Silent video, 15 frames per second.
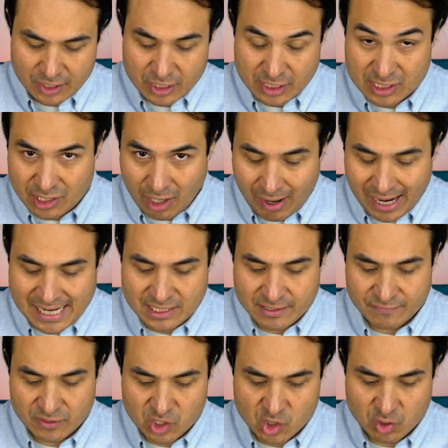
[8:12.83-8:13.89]
size
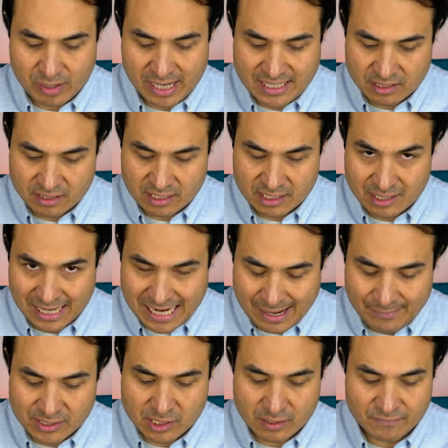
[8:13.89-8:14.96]
of the tray, so the
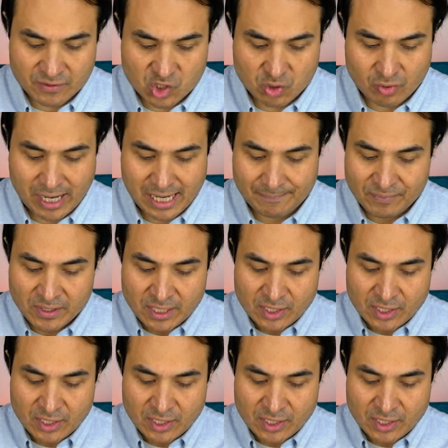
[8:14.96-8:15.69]
diameter of the tray,